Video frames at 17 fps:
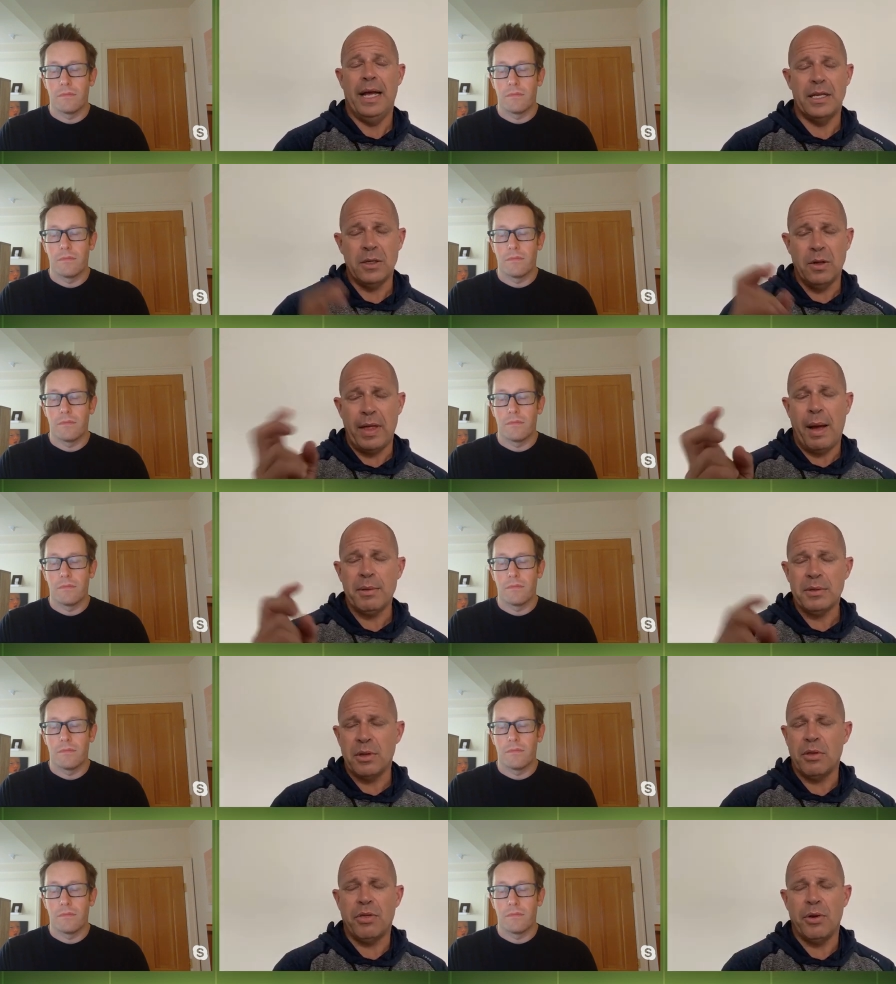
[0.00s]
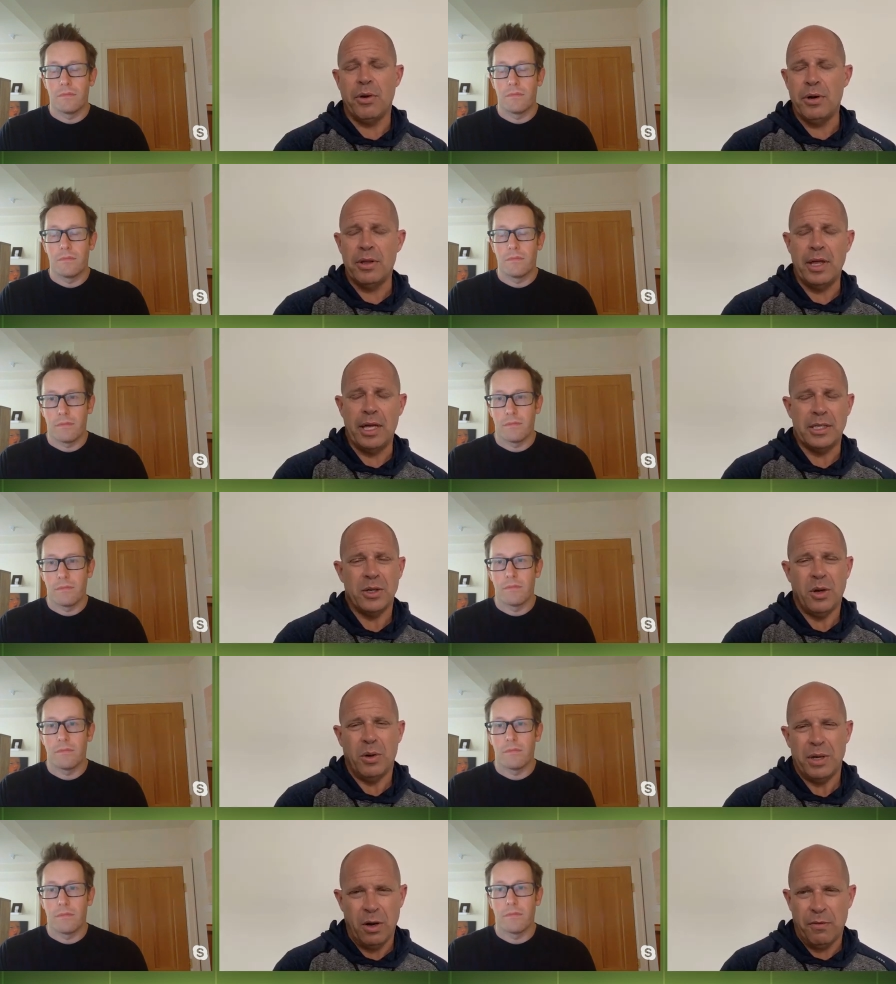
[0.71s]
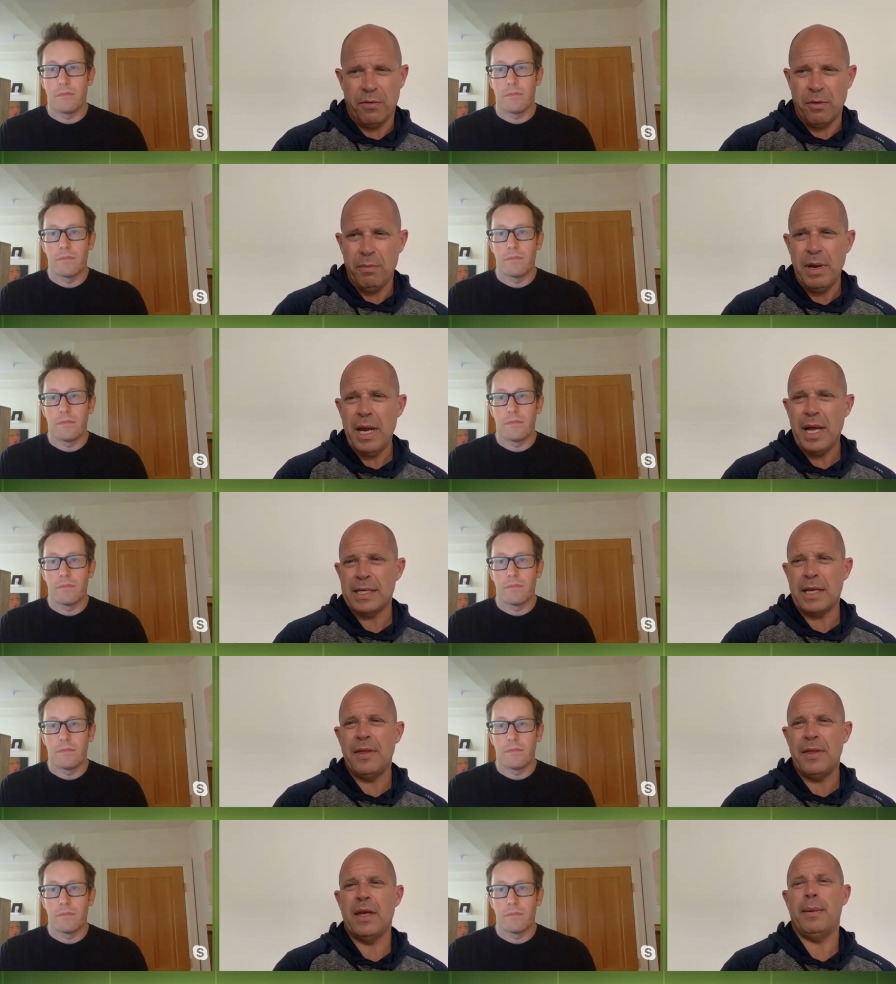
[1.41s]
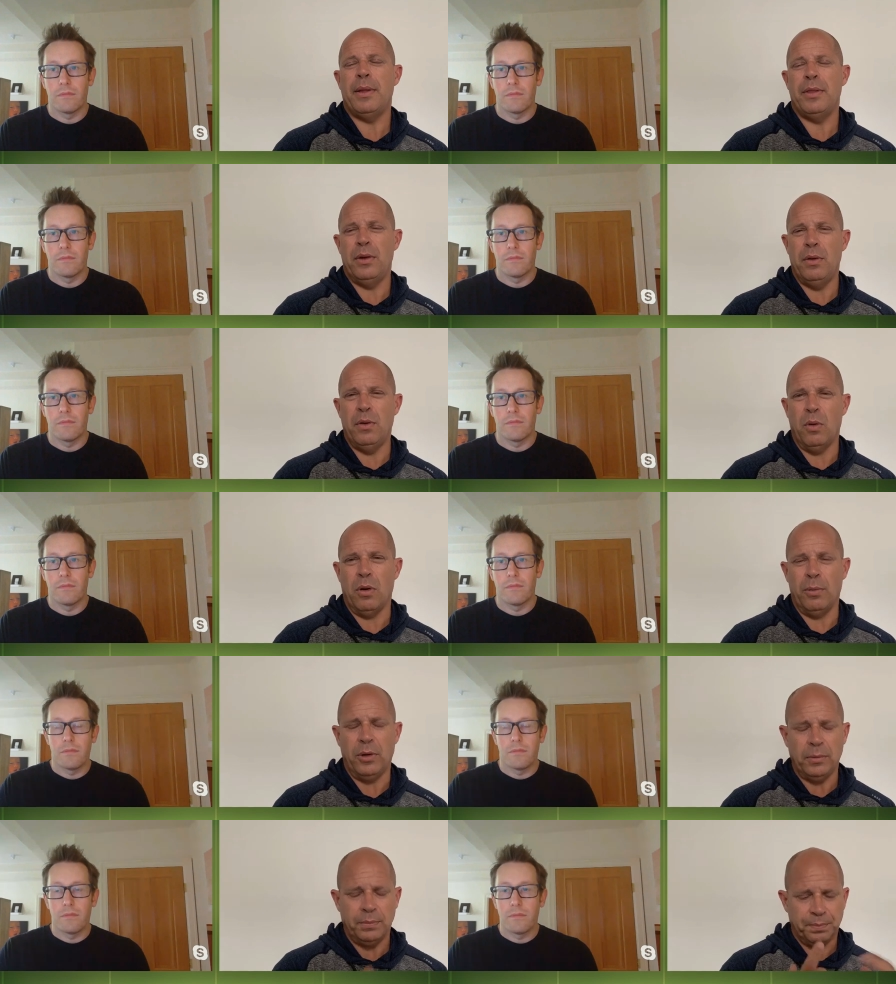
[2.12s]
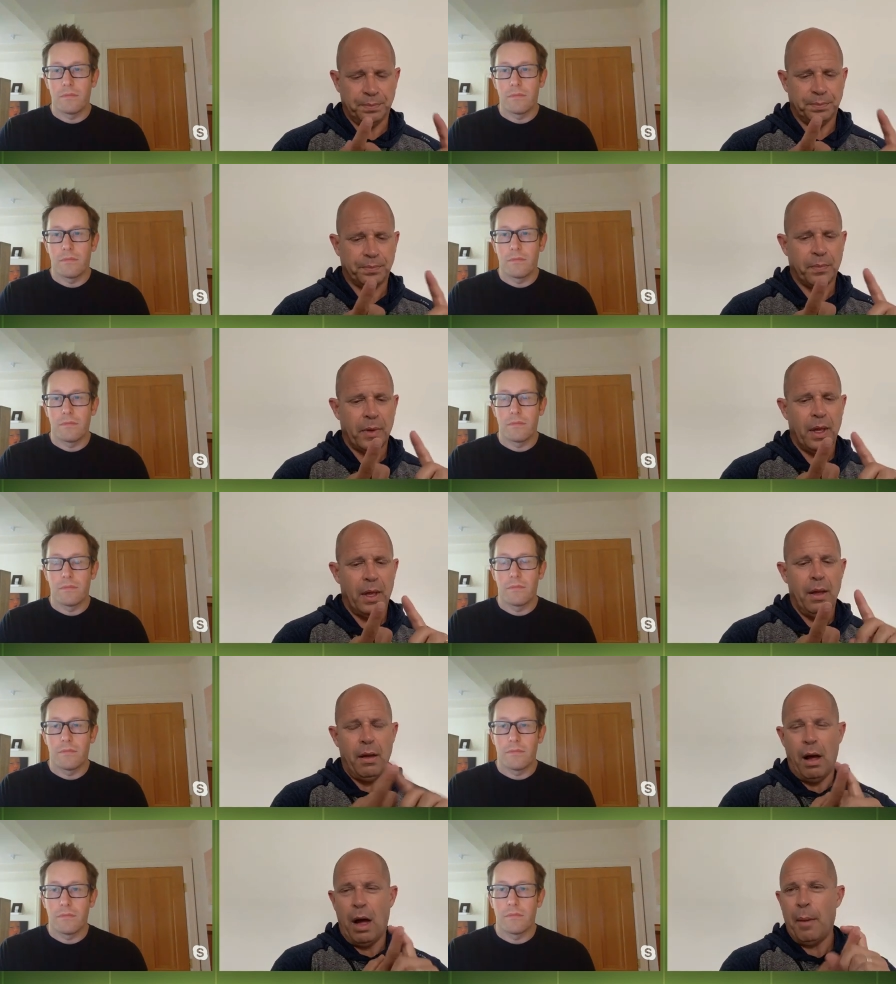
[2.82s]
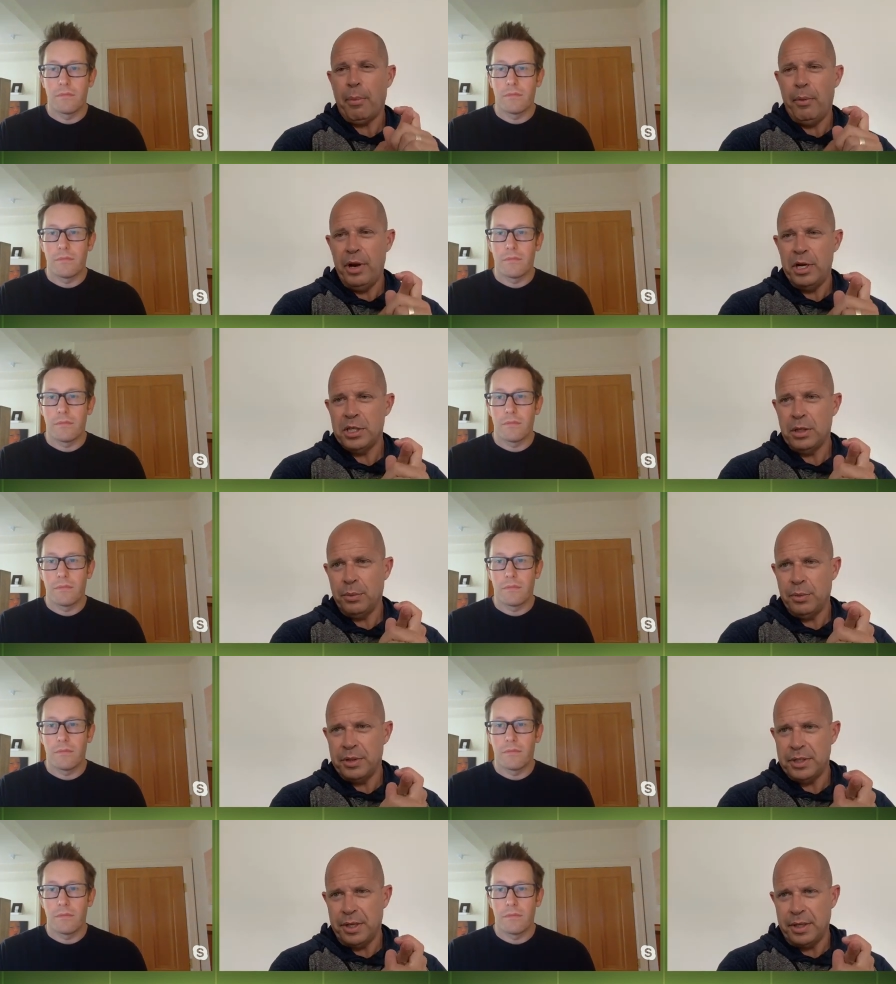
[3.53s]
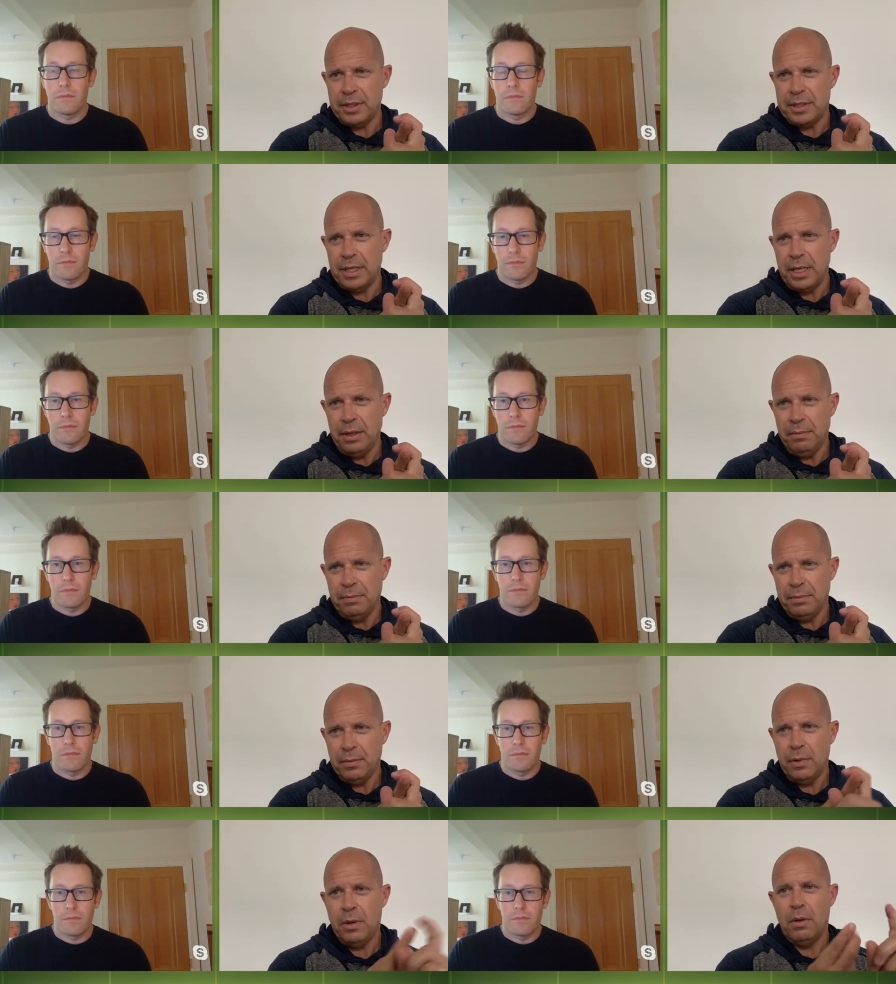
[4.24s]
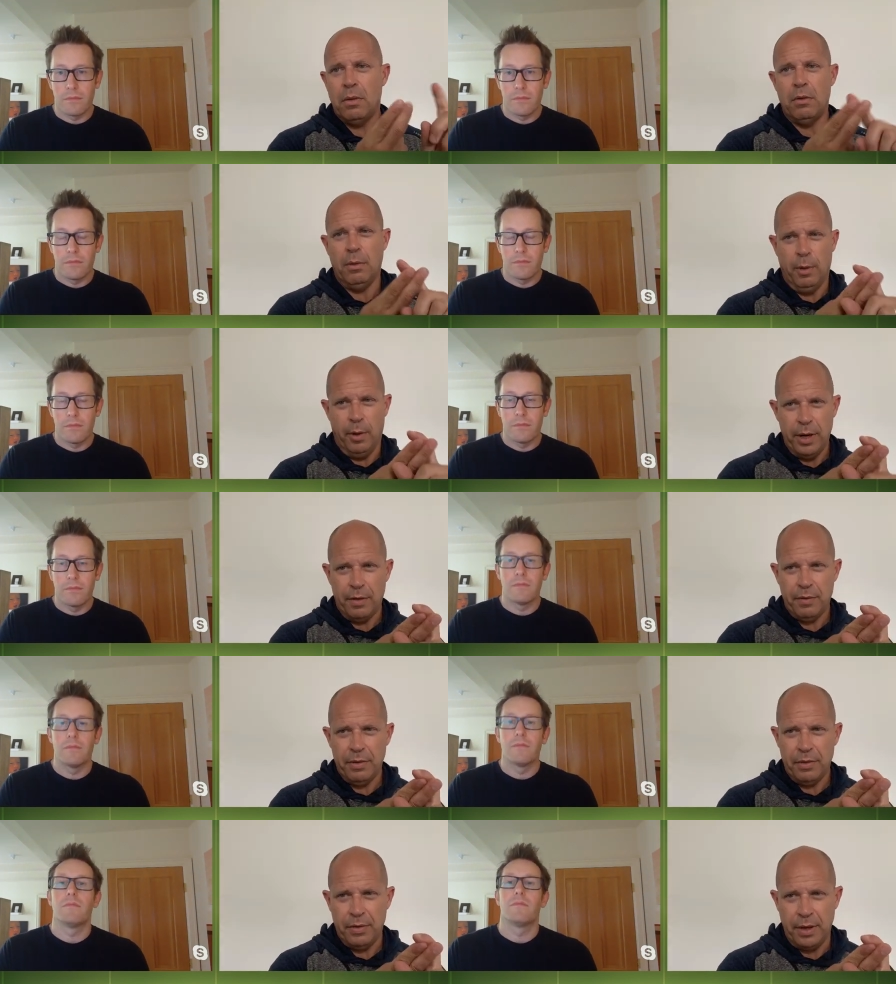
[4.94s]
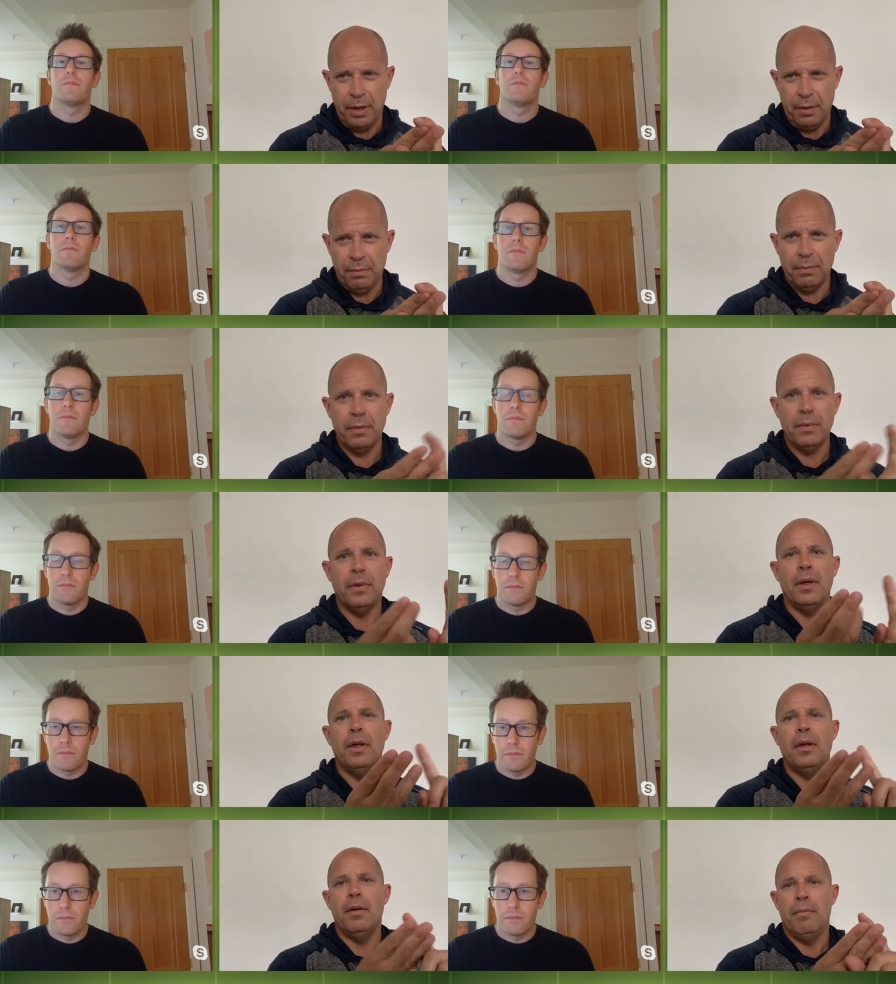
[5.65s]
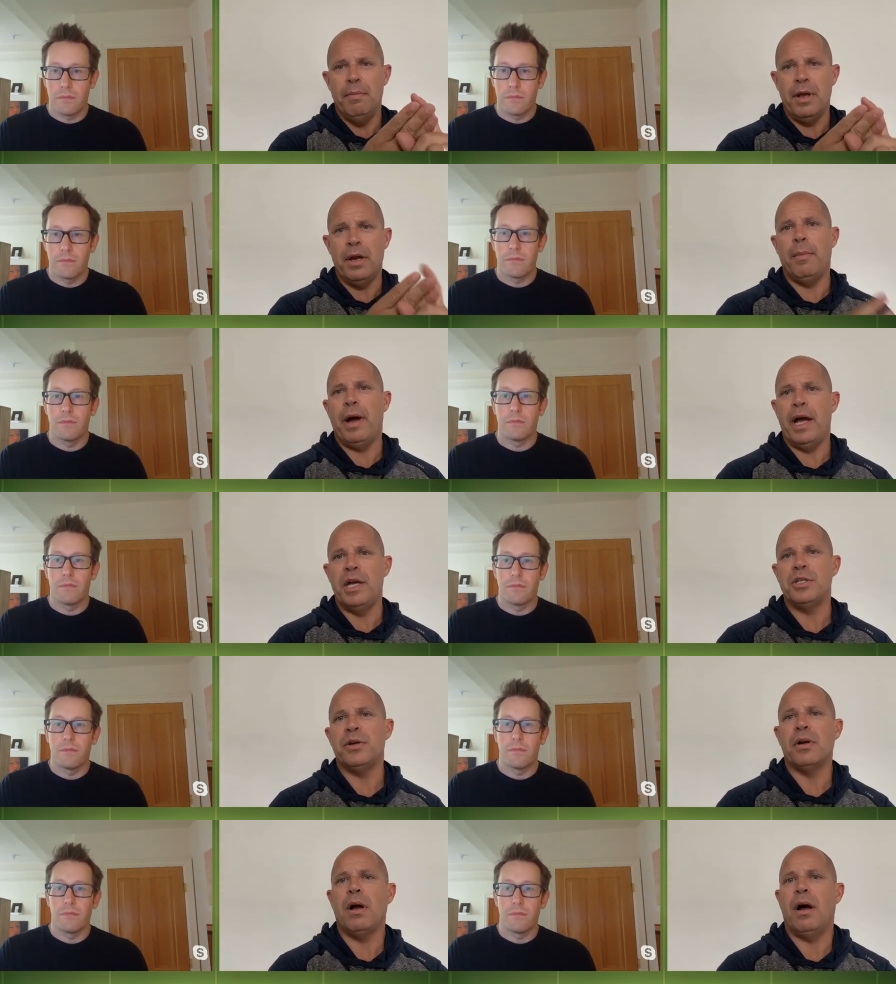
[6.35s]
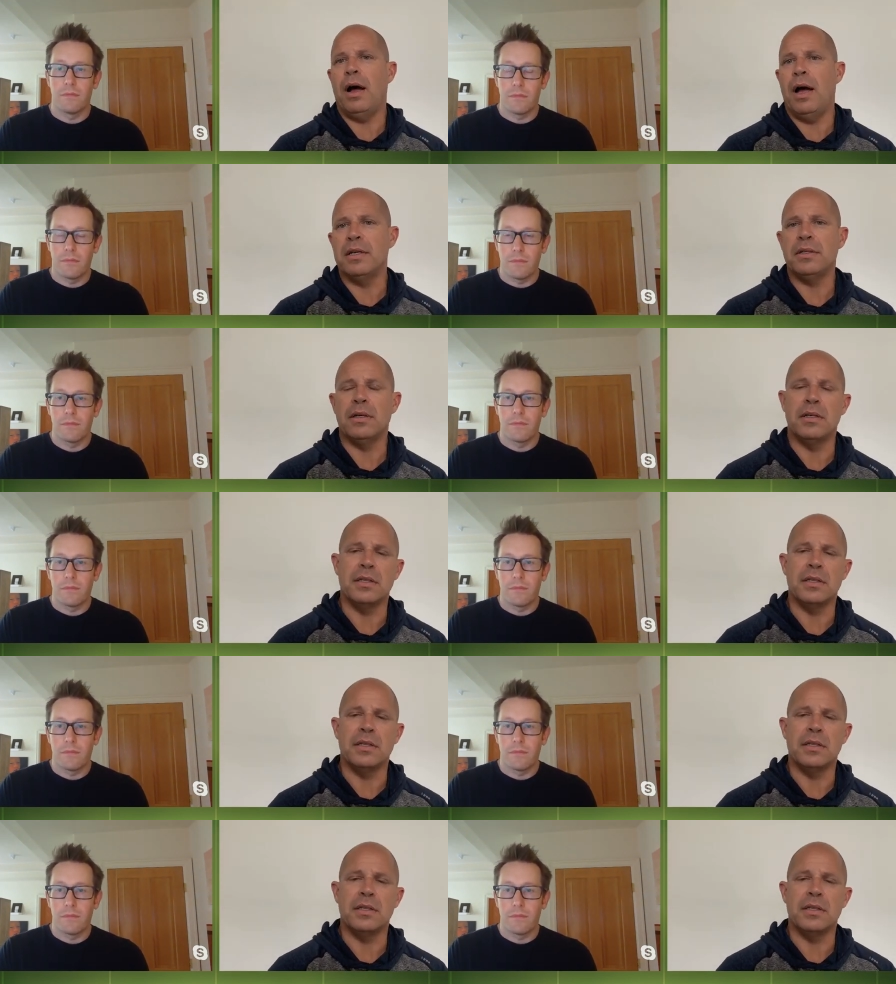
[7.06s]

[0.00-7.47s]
Speaker 1: And so that was the third thing. So, you know, for me, as I think about the new normal, operational resiliency, remote everything, minimize your costs,